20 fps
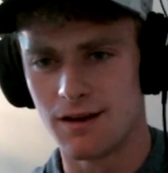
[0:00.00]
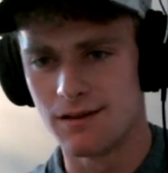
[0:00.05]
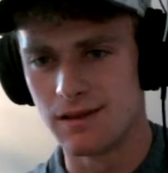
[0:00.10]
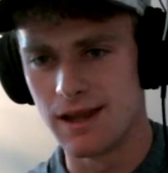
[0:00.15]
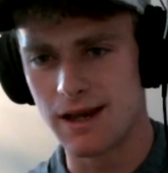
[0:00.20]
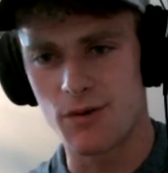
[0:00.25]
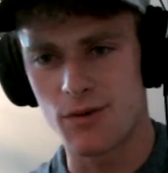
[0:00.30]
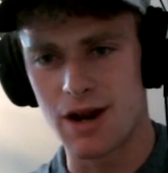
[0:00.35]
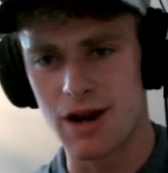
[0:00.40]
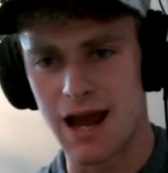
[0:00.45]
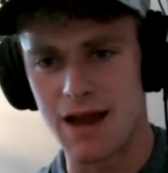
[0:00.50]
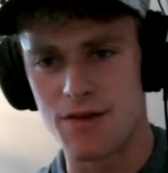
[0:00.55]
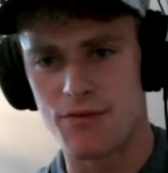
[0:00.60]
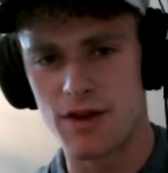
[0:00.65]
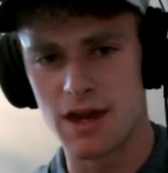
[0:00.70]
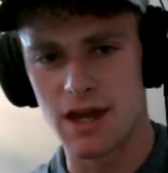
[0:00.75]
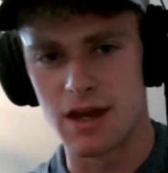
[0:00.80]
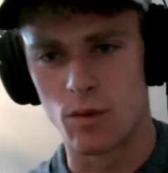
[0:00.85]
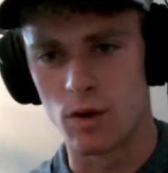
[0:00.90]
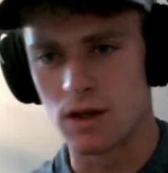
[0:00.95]

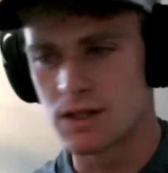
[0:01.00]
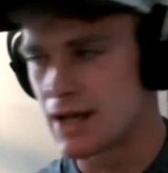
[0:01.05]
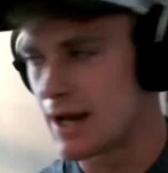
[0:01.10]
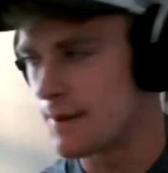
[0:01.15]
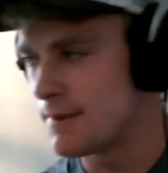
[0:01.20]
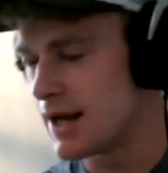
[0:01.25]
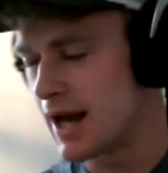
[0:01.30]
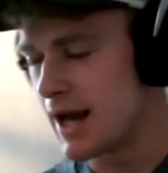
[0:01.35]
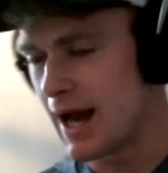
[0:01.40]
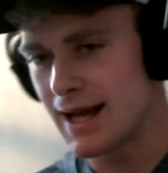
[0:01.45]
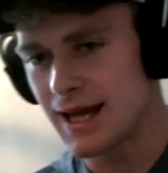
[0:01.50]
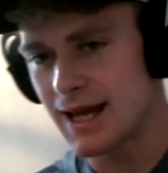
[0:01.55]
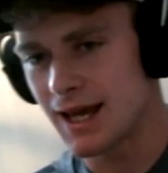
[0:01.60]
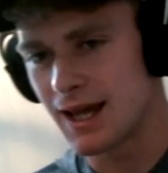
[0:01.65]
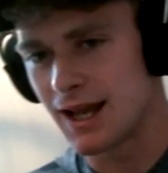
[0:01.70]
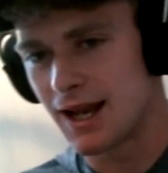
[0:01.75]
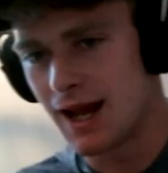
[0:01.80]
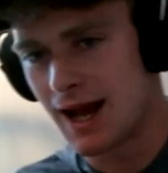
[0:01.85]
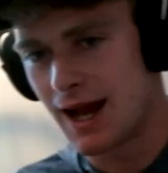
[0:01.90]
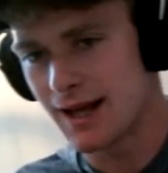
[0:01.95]
liquid IV, which, I mean, I
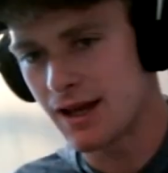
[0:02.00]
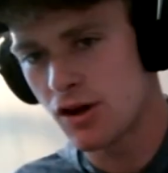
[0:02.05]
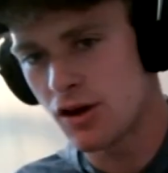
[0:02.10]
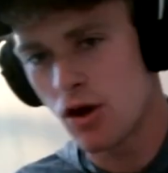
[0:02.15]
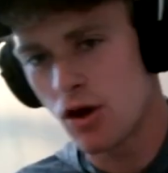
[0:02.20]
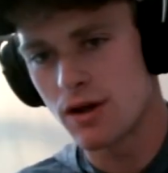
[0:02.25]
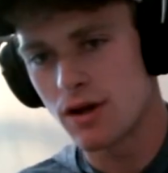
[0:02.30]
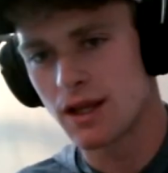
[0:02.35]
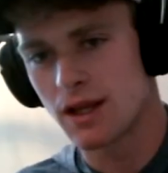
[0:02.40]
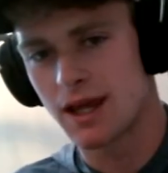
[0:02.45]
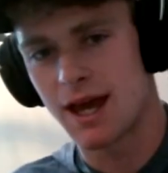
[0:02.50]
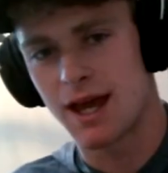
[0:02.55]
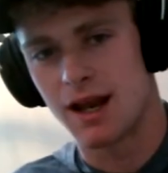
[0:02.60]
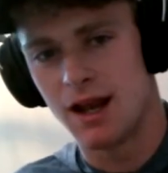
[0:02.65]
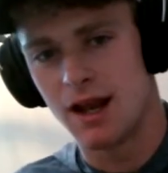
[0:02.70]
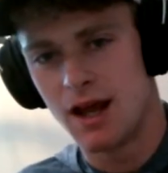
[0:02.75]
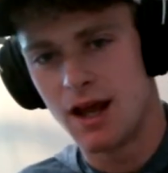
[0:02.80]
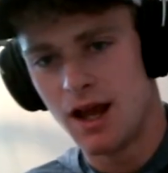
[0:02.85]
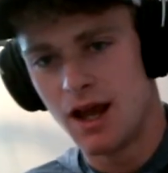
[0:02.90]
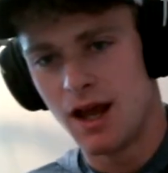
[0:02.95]
can go and
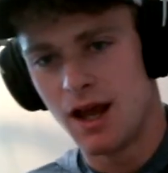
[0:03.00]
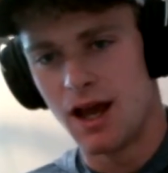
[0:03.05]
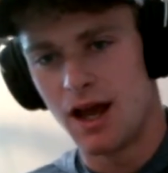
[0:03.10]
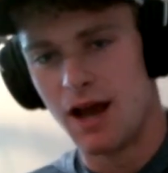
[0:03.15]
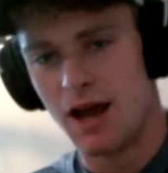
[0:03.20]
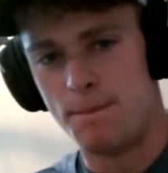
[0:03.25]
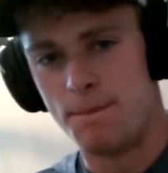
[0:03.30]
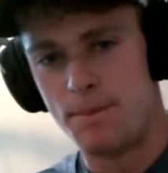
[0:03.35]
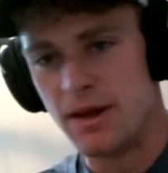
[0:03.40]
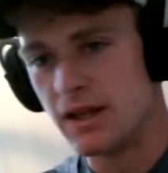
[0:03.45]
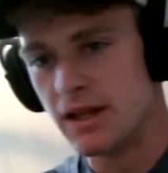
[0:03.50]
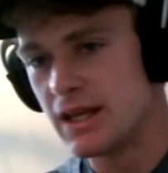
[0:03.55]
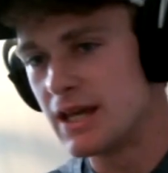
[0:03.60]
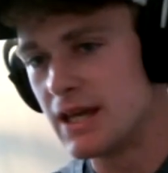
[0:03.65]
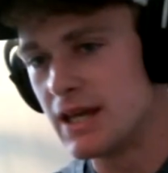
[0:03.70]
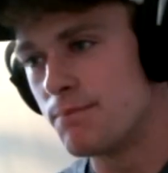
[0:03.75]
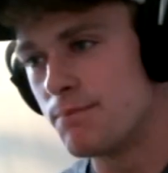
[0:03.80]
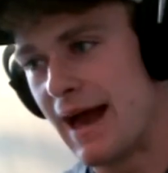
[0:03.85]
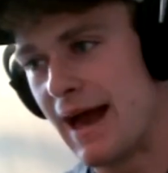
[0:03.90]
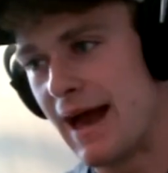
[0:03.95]
get a
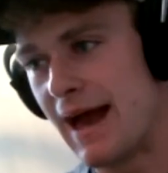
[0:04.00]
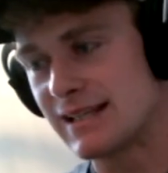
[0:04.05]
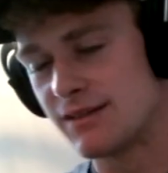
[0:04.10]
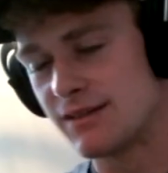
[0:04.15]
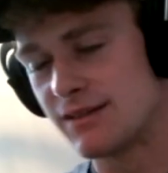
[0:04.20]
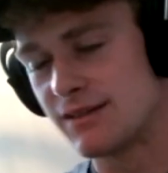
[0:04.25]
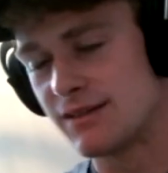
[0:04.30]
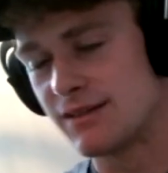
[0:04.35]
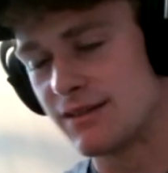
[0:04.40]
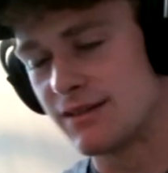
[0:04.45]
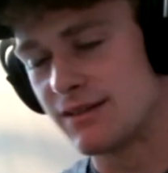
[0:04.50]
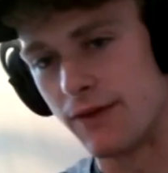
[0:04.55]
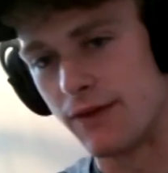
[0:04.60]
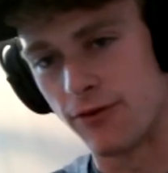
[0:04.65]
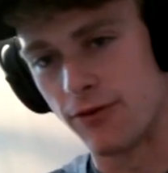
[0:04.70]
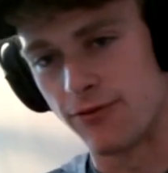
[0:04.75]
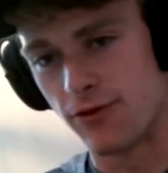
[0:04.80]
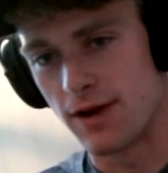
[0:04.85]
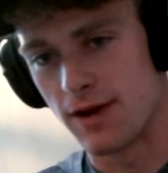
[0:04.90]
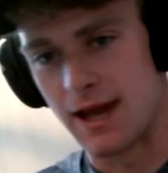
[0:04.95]
billion packs of Gatorade
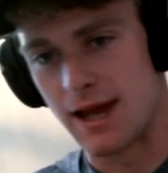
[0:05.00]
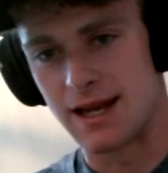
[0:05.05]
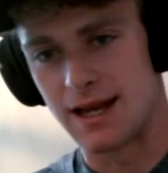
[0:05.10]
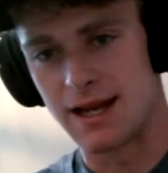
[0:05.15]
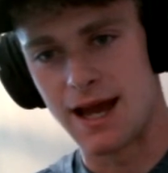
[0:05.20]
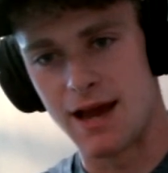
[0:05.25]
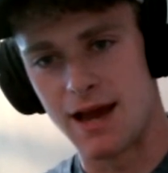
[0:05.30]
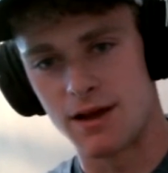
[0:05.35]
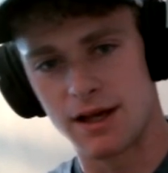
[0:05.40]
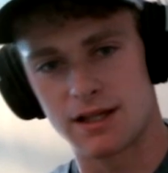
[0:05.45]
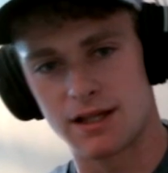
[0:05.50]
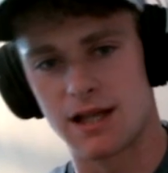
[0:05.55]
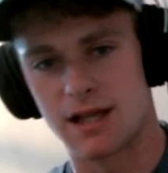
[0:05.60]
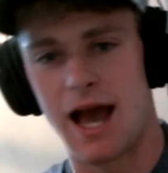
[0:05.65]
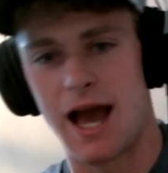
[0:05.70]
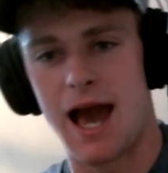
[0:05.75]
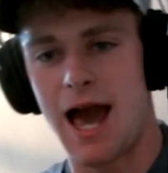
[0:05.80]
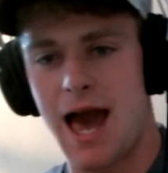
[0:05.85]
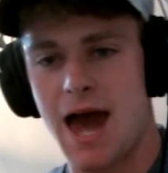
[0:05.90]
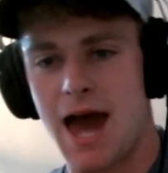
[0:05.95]
for free any day. Like,
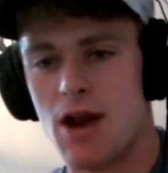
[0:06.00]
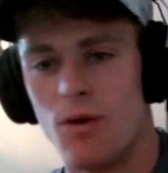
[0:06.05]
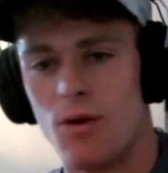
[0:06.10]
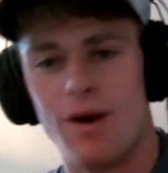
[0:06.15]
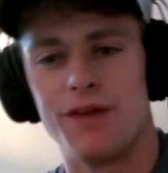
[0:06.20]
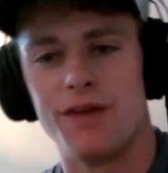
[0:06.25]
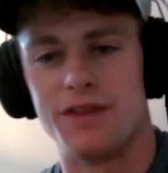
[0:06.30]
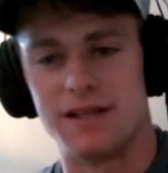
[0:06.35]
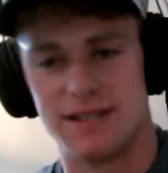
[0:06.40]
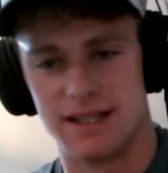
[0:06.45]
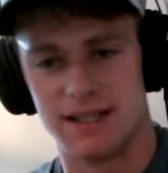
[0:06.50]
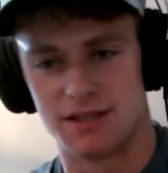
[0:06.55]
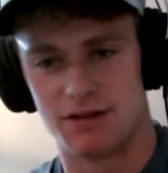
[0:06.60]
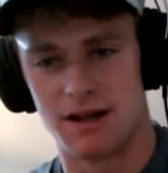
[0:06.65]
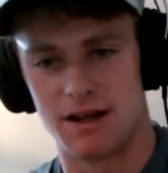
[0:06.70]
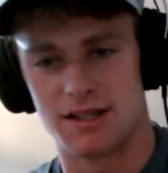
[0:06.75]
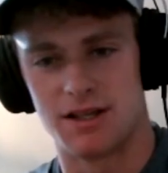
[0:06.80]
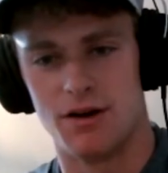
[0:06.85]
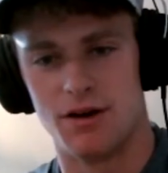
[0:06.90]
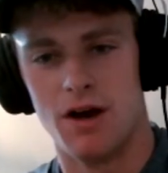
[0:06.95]
I don't want these things,
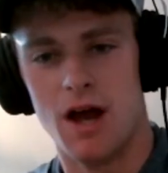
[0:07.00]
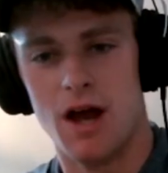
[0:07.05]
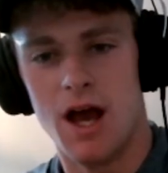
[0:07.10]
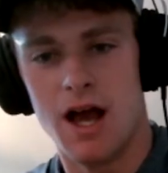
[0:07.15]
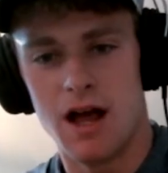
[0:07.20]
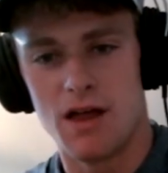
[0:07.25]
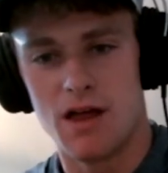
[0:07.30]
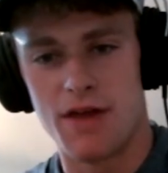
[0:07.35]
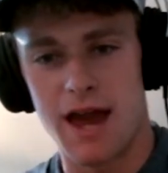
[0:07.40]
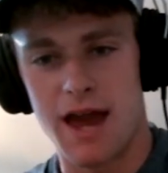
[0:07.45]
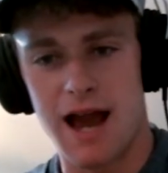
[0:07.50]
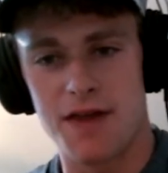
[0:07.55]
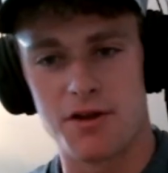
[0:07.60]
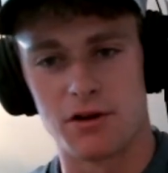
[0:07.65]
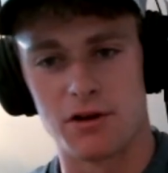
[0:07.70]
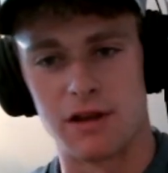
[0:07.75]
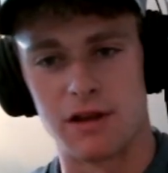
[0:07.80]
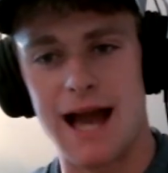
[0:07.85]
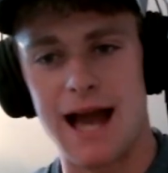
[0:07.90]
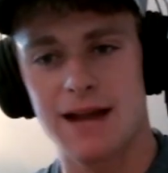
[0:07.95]
right? So they
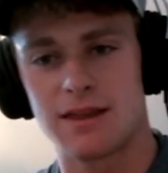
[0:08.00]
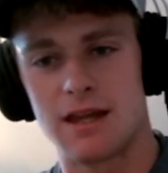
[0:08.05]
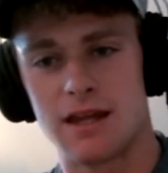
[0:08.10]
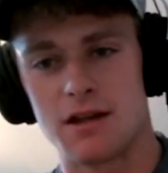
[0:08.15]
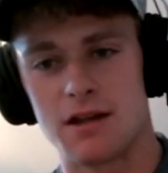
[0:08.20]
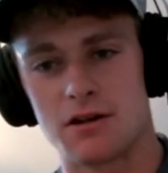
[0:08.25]
either lack the